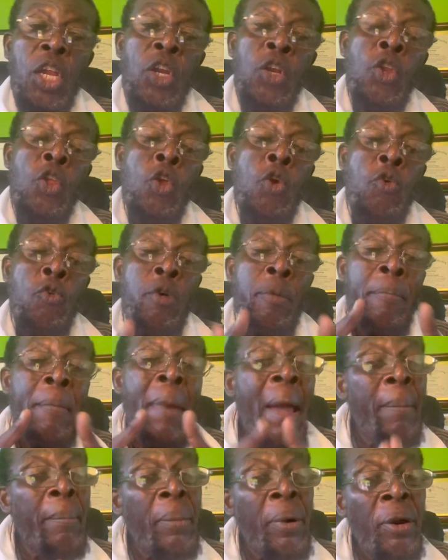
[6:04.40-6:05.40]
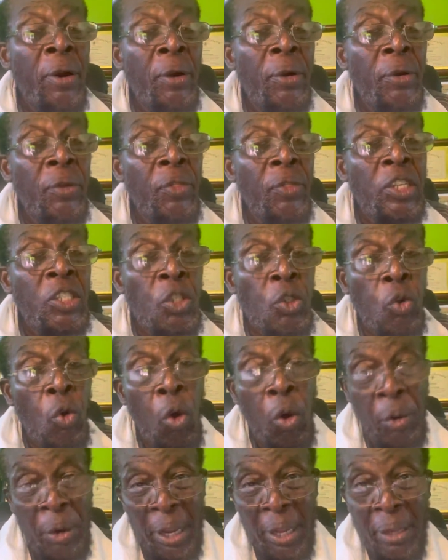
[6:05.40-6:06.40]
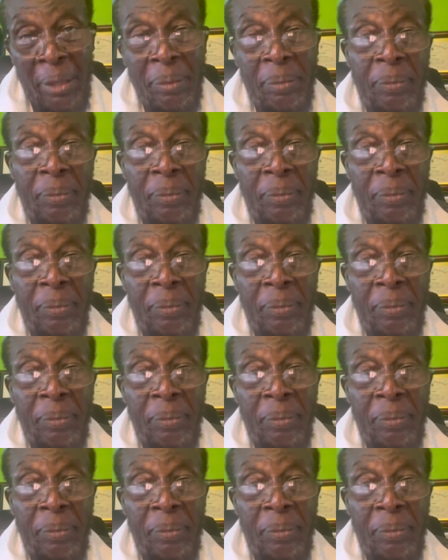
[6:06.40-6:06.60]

Do you remember the story